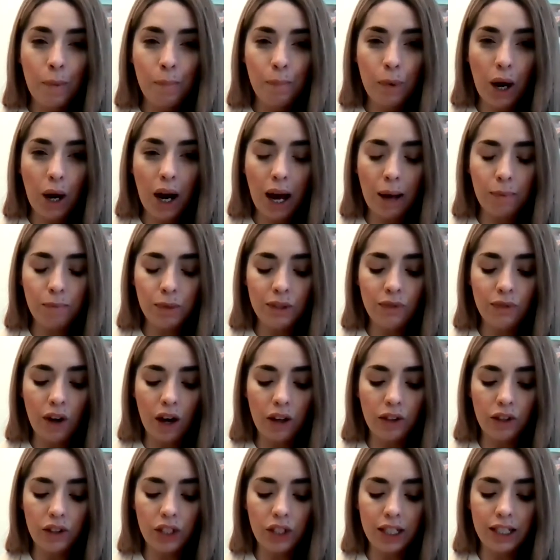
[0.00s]
Perhaps
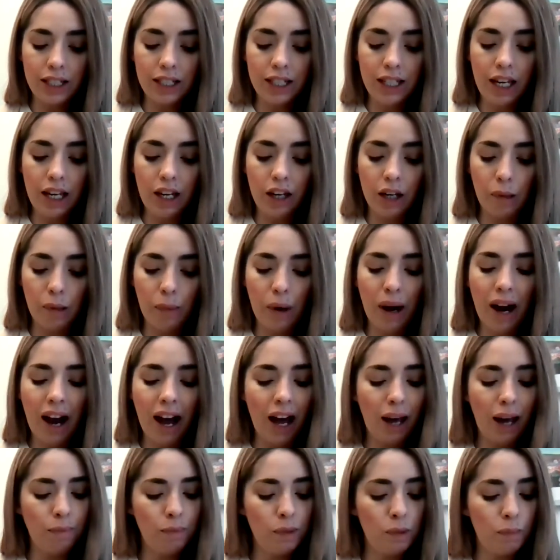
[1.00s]
father didn't hear,
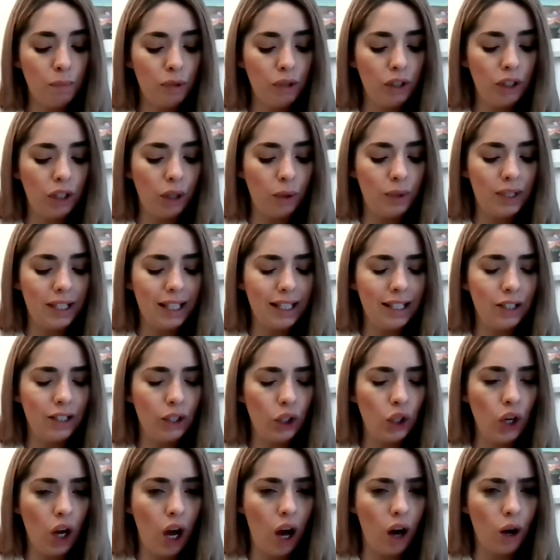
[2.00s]
perhaps Bruno didn't
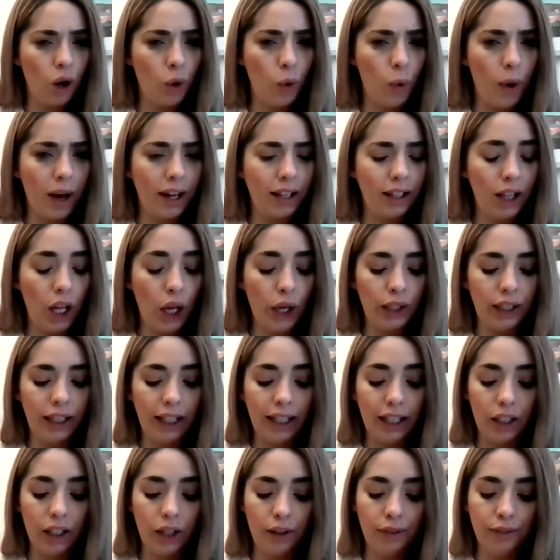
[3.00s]
knock quite
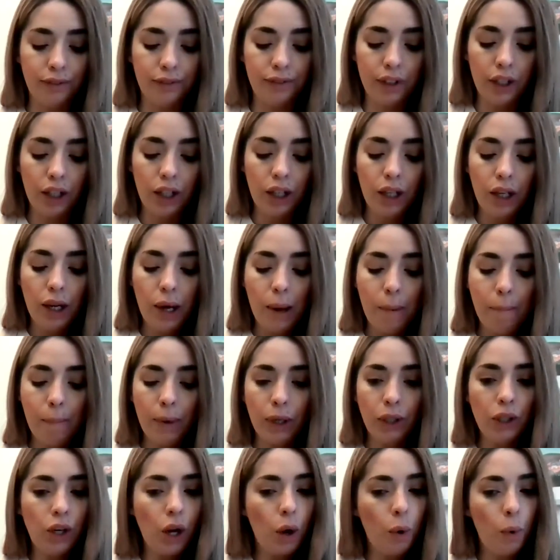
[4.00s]
loudly enough.
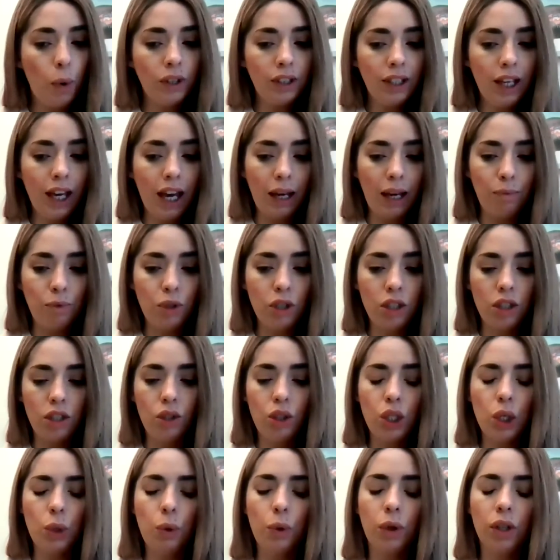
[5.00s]
No one came to the
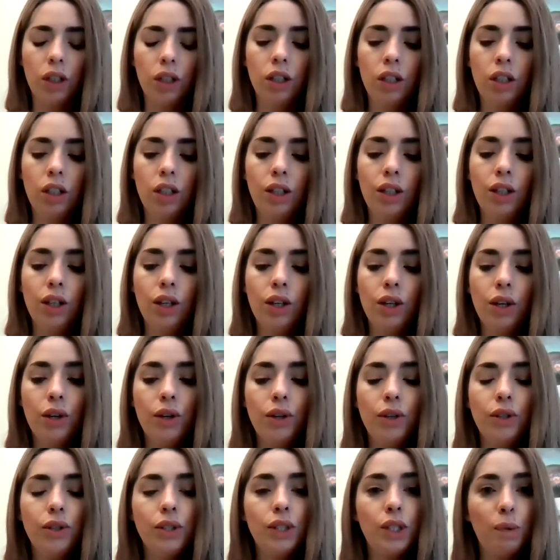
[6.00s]
door,
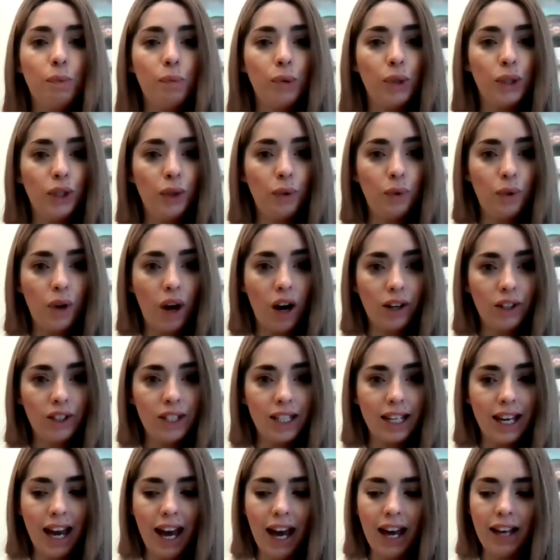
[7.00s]
so Bruno knocked
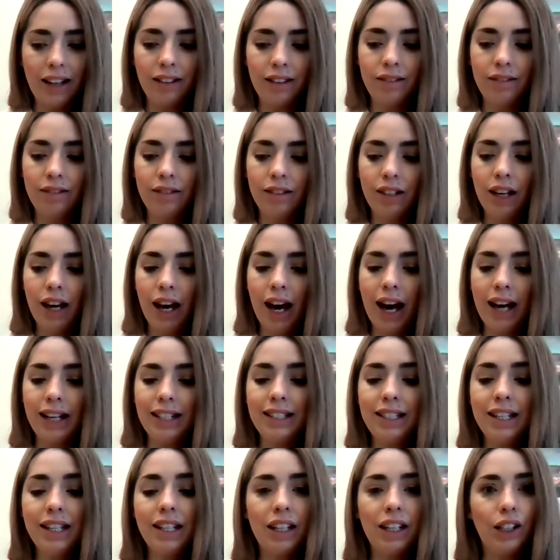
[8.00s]
again,
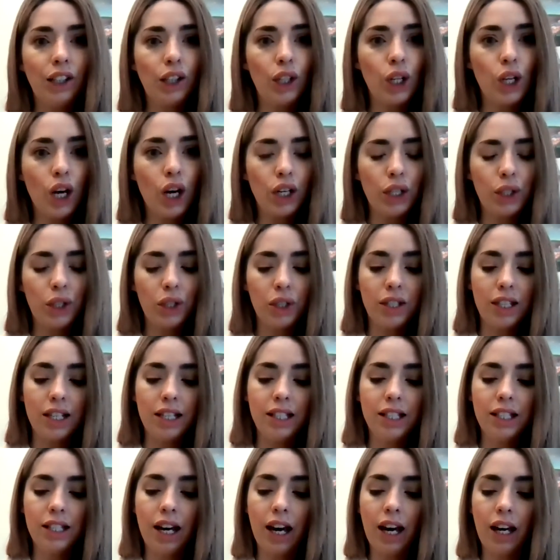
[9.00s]
did it louder
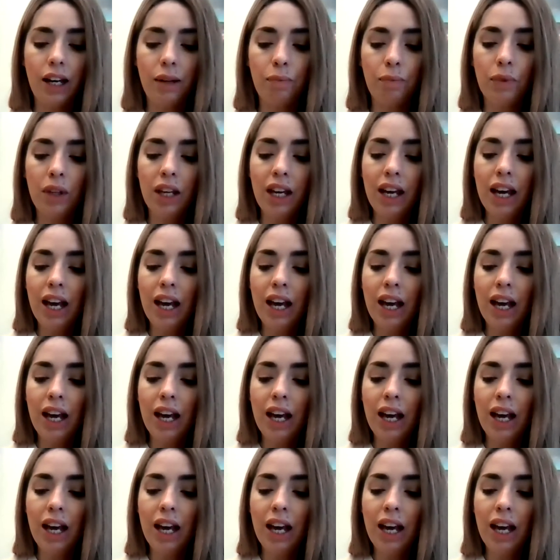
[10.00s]
this time,